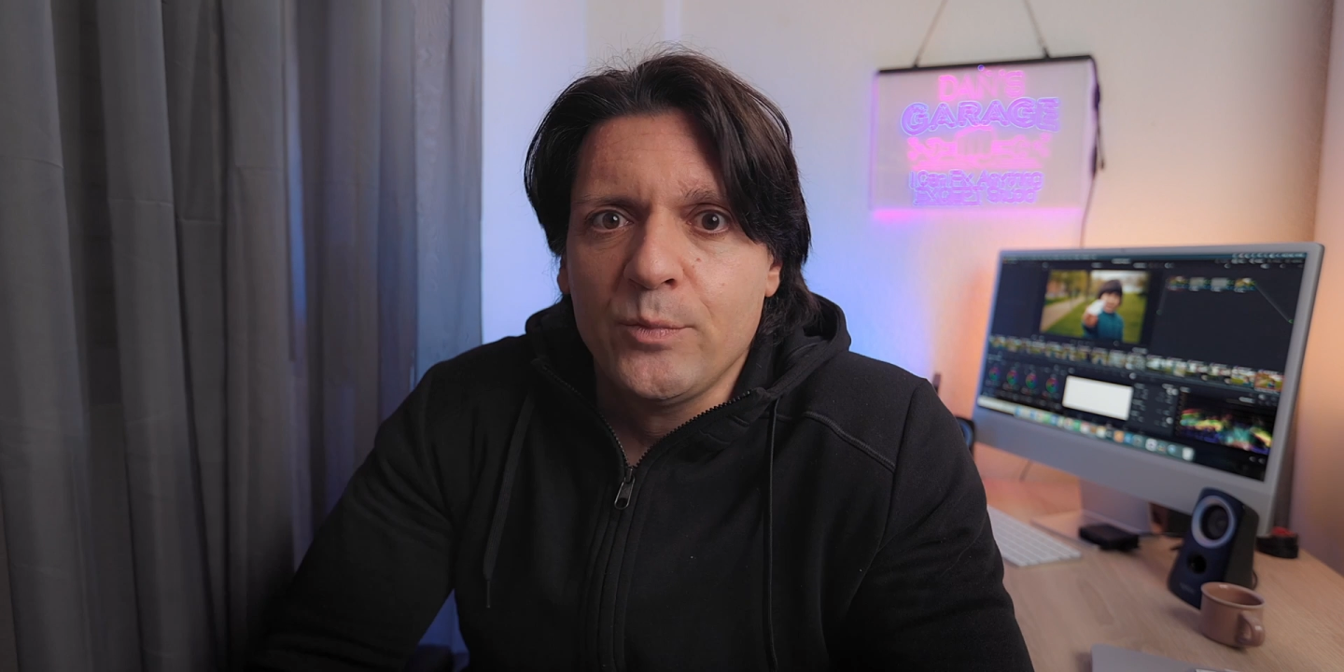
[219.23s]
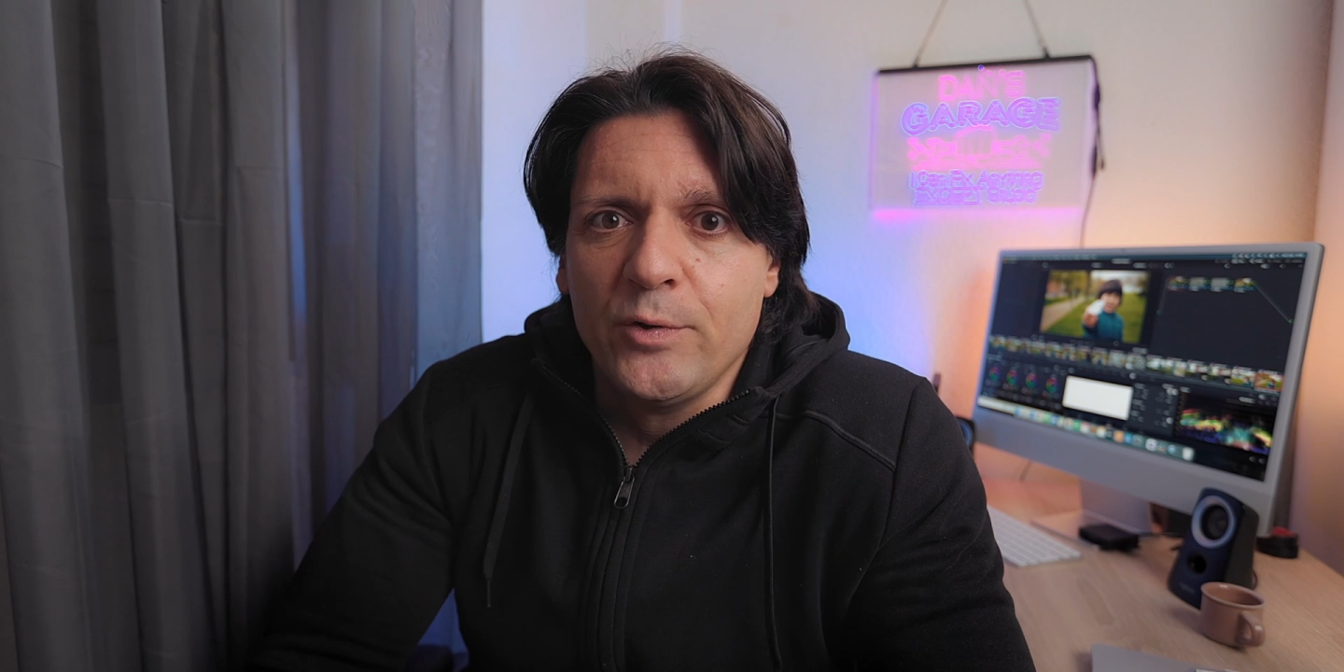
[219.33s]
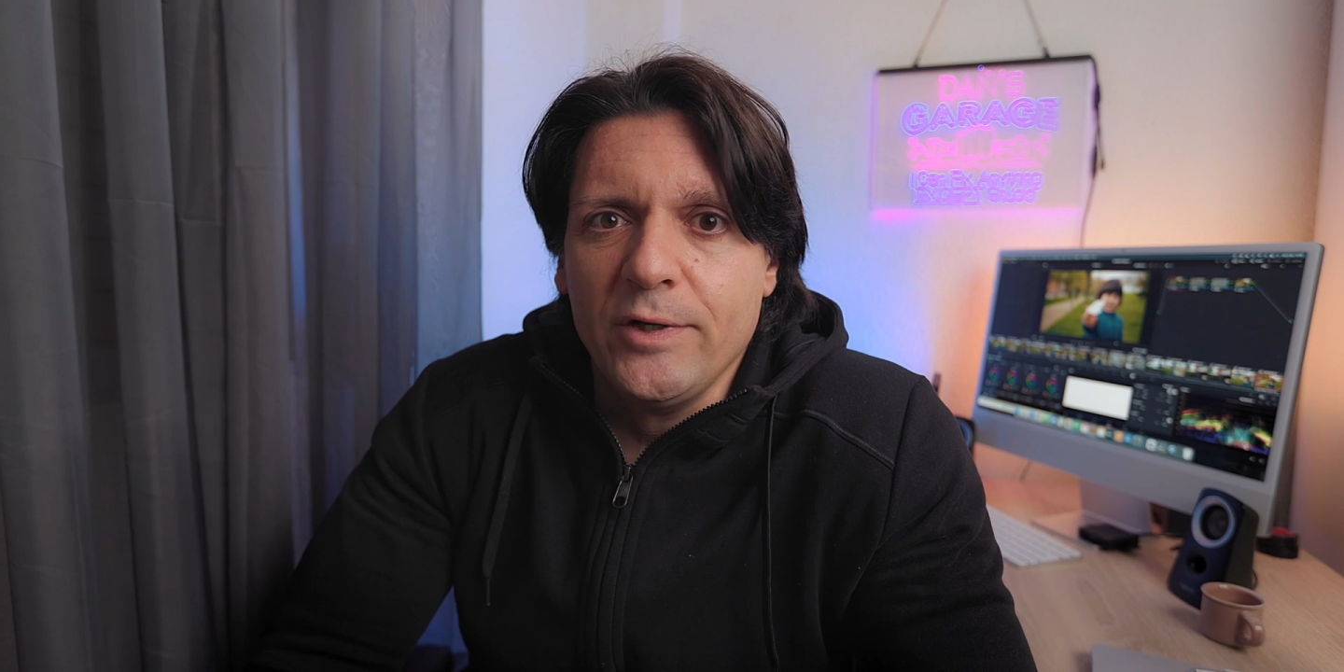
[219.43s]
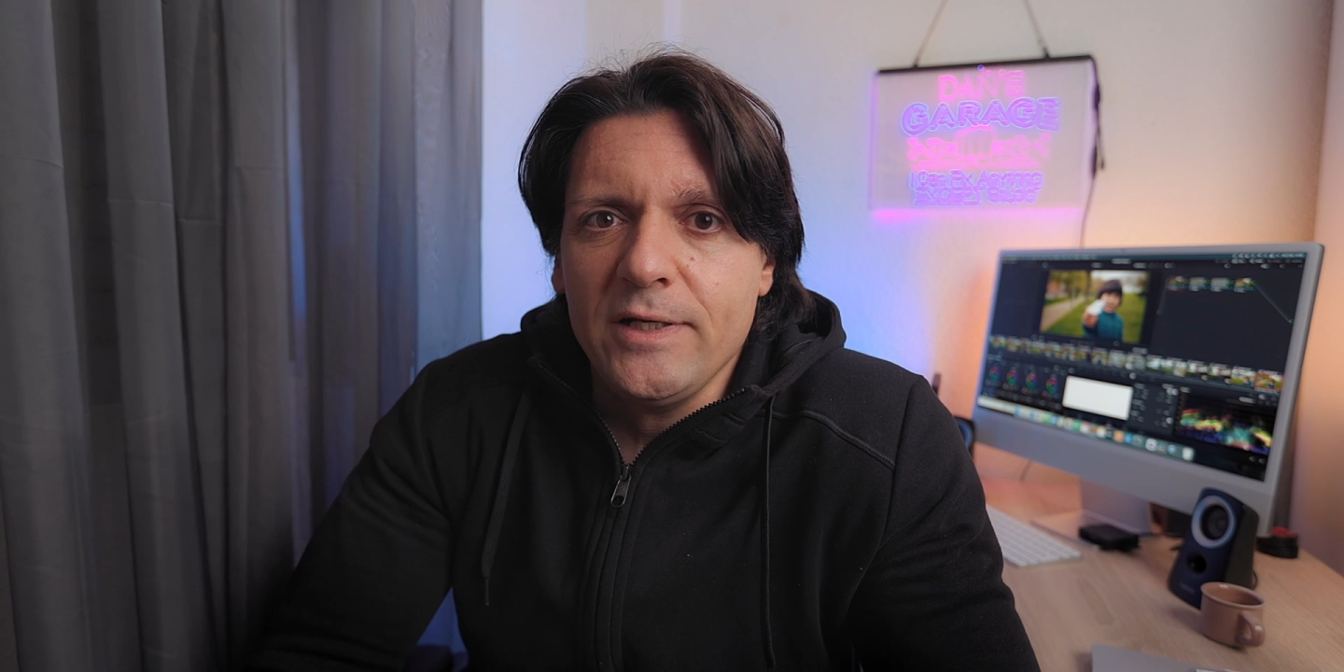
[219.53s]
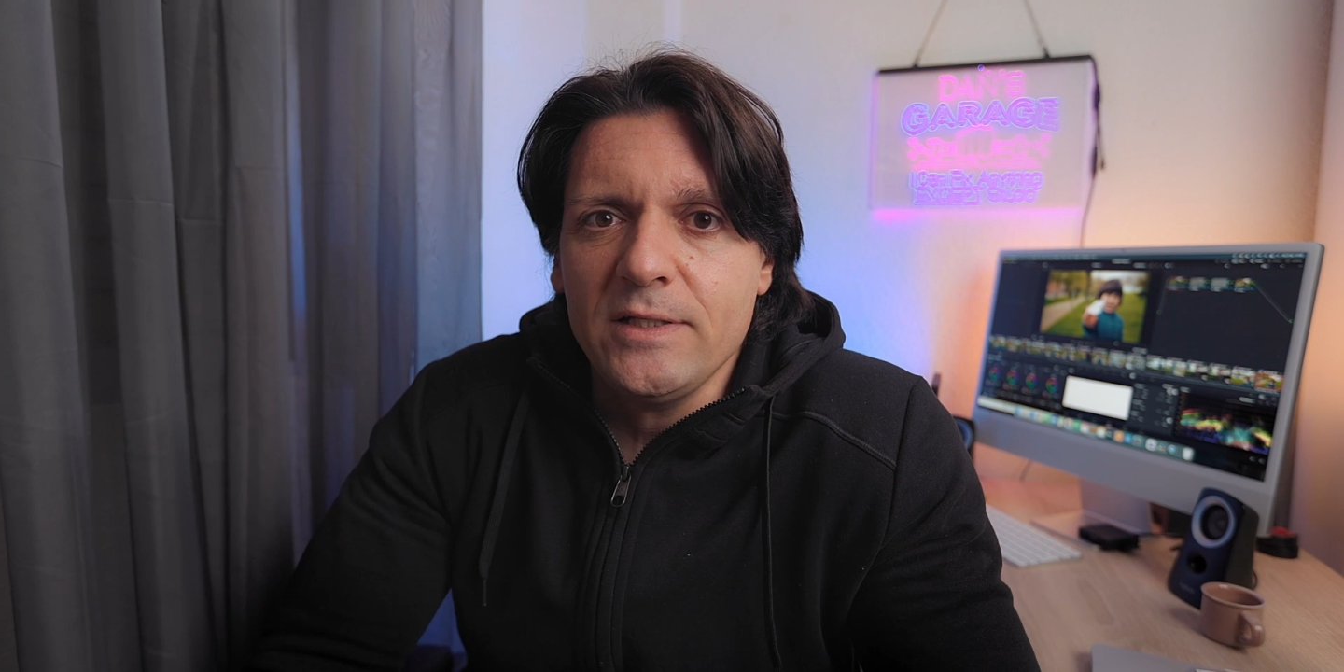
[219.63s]

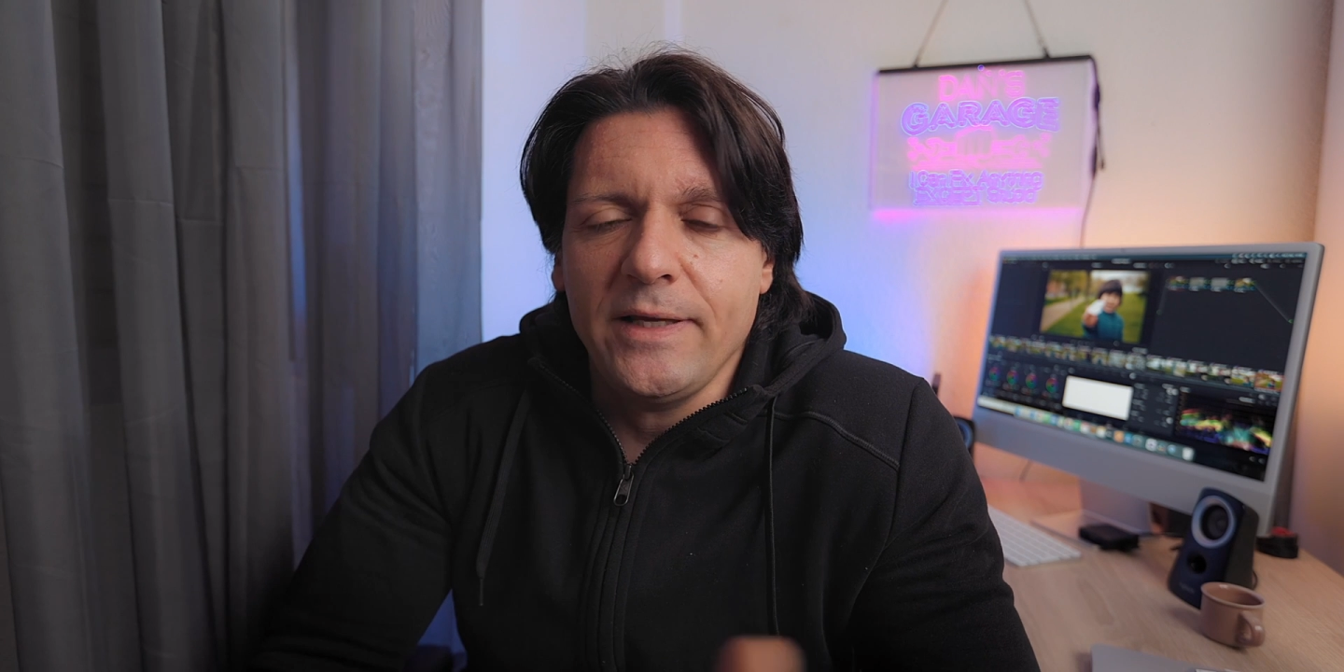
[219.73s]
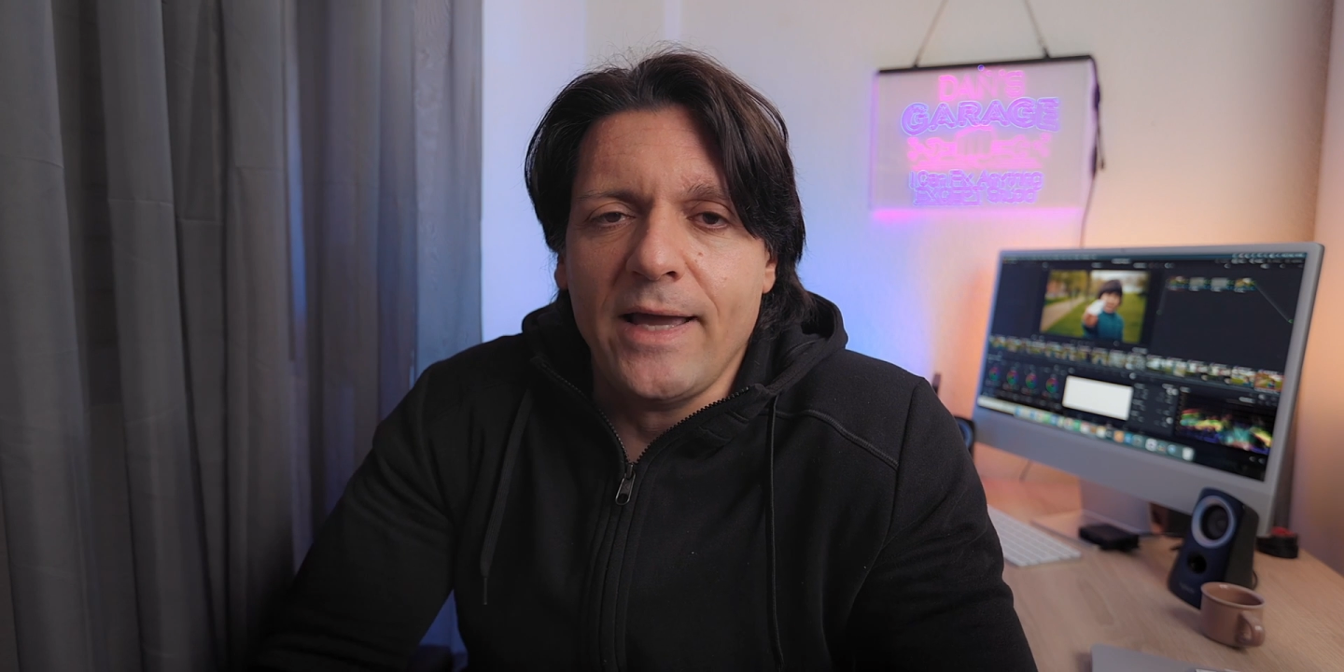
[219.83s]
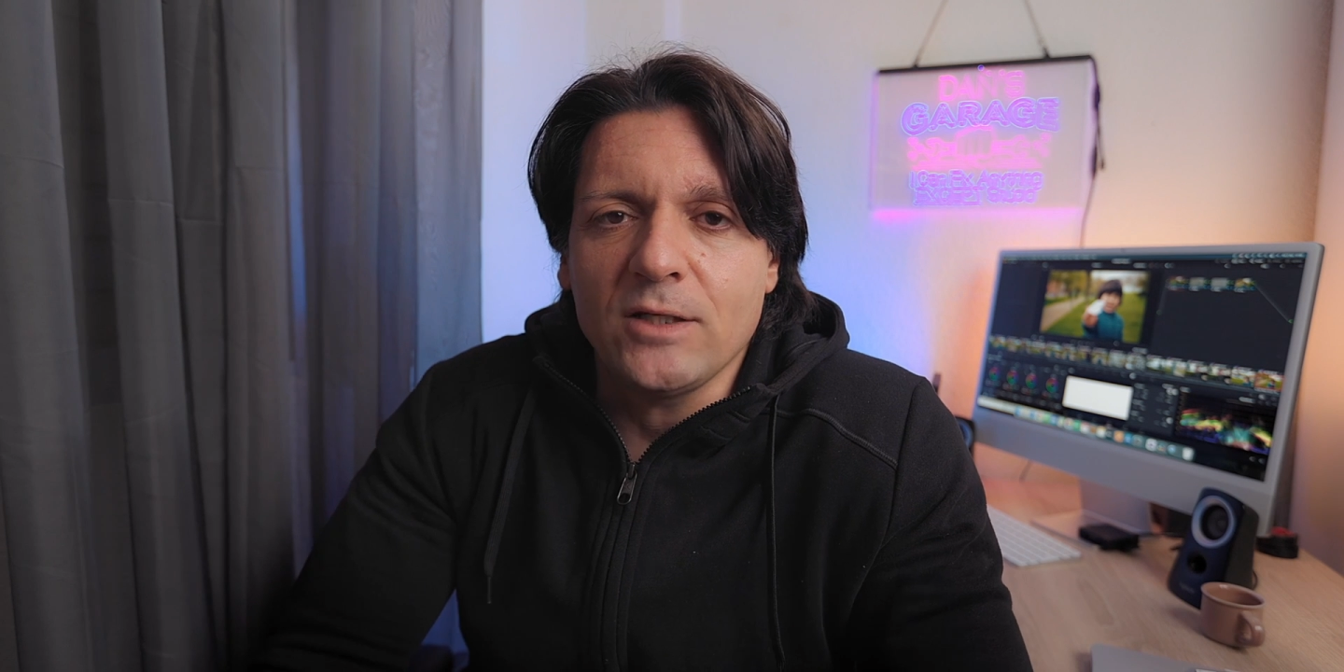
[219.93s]
Pretty easy